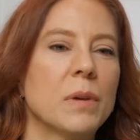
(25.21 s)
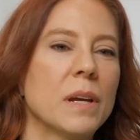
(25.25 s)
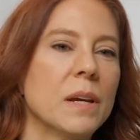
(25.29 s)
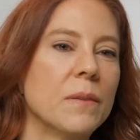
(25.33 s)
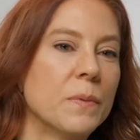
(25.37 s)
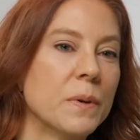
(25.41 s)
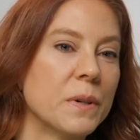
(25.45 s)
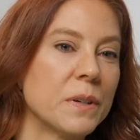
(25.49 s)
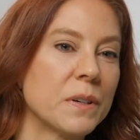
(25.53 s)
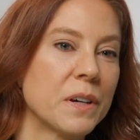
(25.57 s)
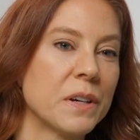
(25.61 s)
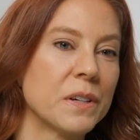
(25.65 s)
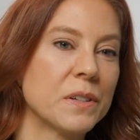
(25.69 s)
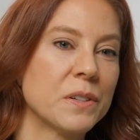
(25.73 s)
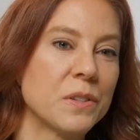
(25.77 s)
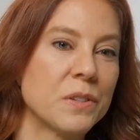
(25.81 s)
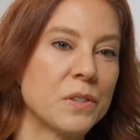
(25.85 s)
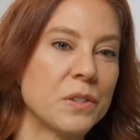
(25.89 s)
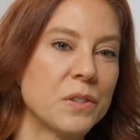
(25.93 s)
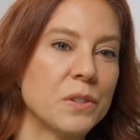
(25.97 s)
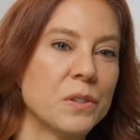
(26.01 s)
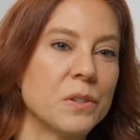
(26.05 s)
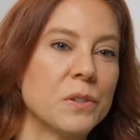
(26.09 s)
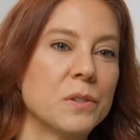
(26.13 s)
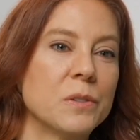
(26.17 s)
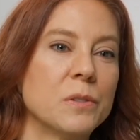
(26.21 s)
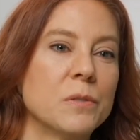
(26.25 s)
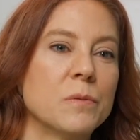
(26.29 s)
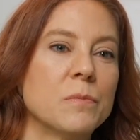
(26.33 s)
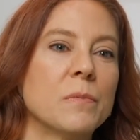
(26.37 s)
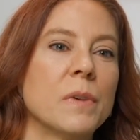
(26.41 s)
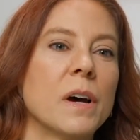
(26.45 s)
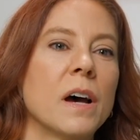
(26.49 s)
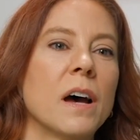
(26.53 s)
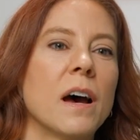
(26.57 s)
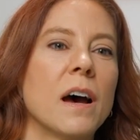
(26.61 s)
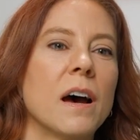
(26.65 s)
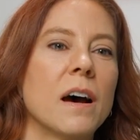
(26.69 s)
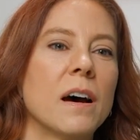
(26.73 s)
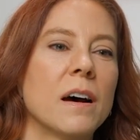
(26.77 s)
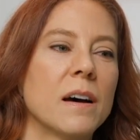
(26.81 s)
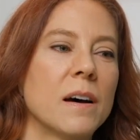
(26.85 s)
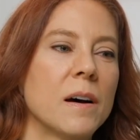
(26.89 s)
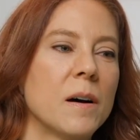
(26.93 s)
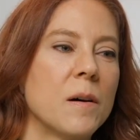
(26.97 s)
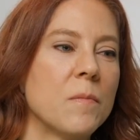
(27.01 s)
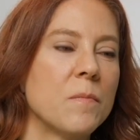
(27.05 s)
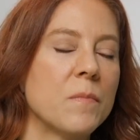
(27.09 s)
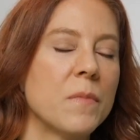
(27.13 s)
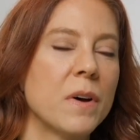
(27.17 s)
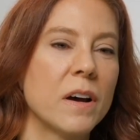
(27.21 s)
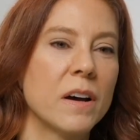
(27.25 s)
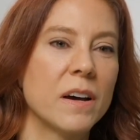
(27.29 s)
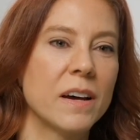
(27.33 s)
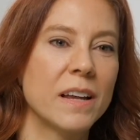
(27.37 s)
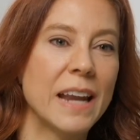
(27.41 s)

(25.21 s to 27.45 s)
people consume Um,